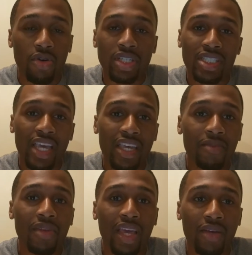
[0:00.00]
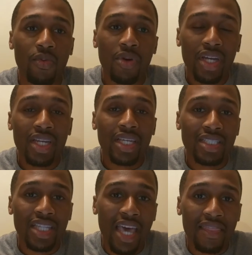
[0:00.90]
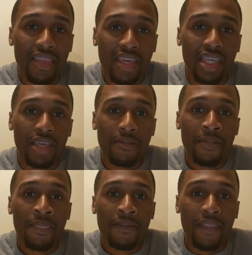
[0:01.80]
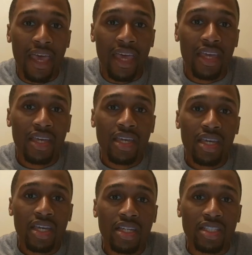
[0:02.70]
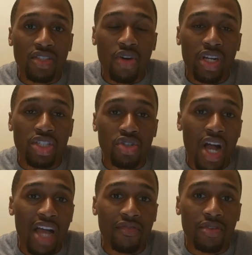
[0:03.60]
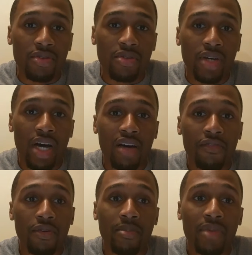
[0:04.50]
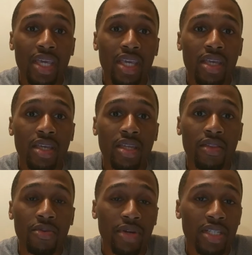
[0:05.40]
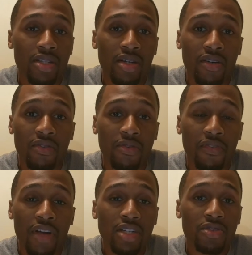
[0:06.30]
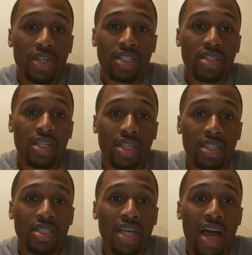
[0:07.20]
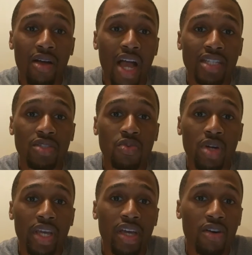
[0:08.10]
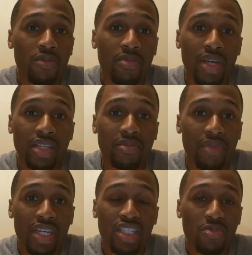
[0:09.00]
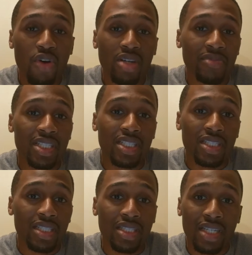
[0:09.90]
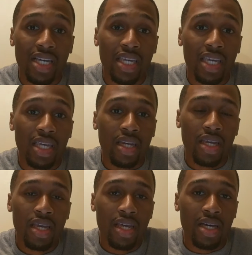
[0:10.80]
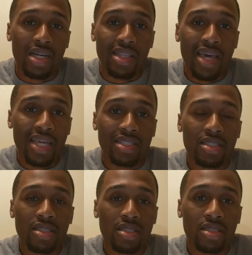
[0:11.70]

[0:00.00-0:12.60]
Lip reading: or stay up late? What is that thing that is going to drive you? For me, the first reason is I just want to help as many small businesses as I can. That's